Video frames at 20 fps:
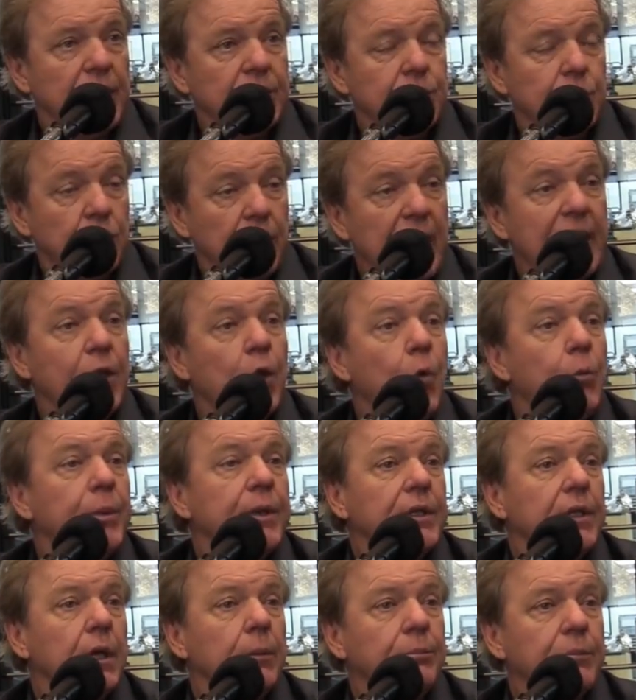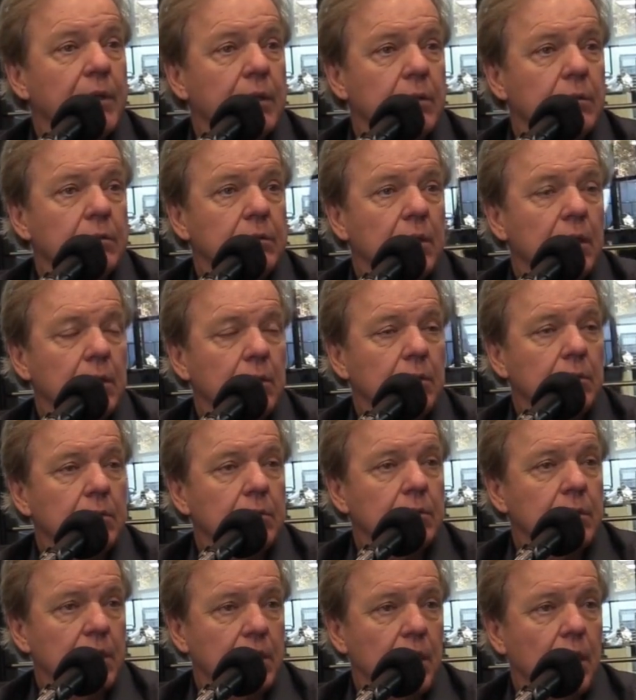that. So that opened up
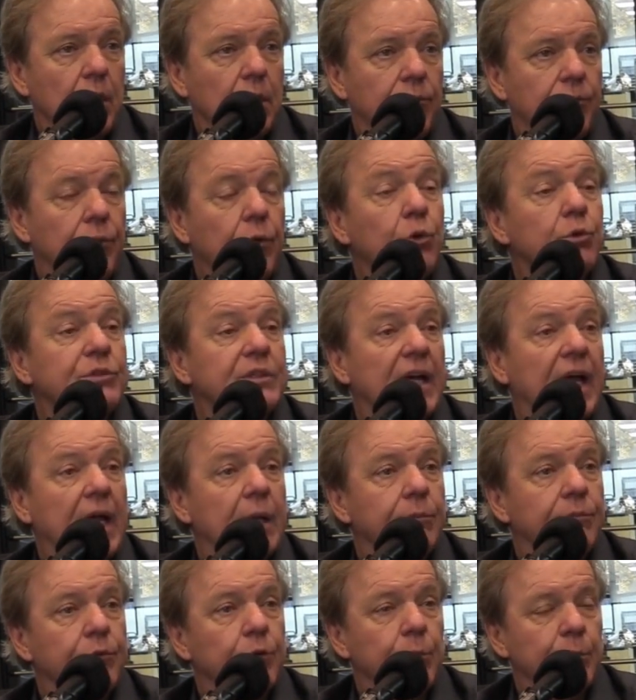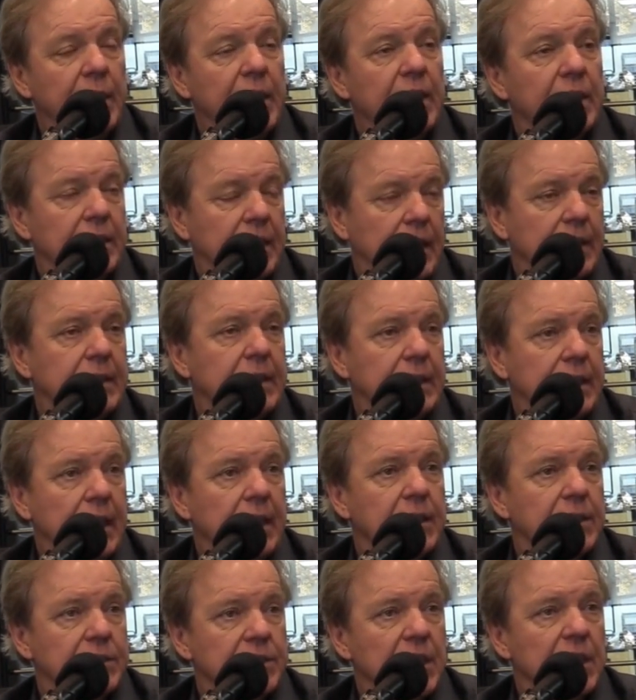the car full-time for me in
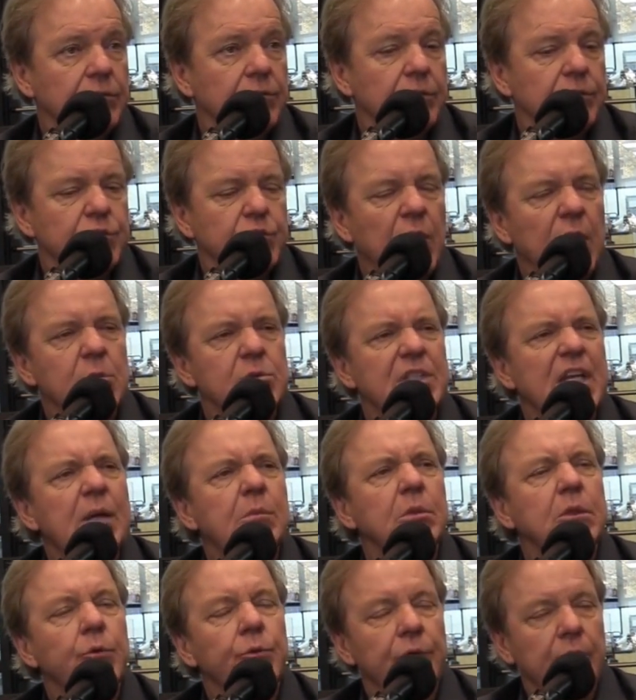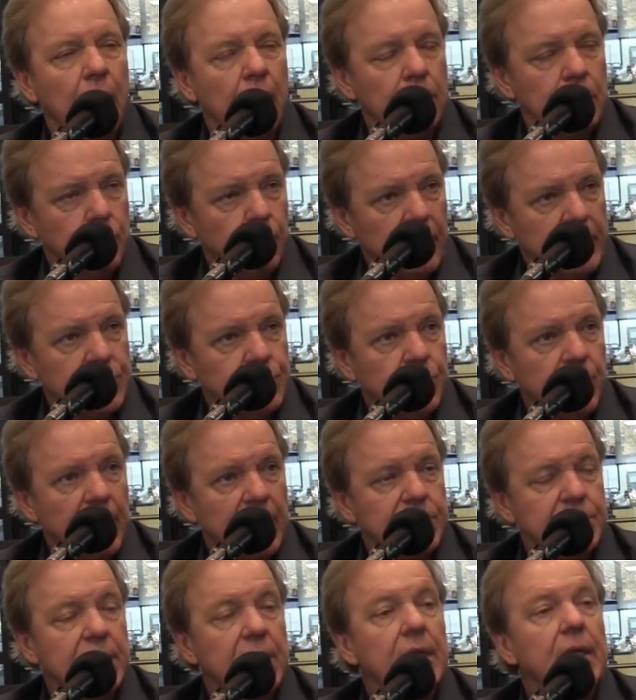1987. So I was able to run all the
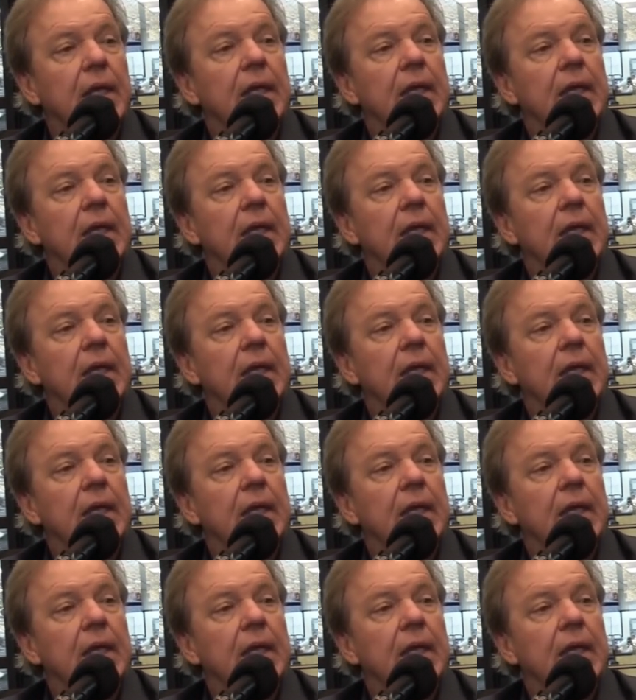racetracks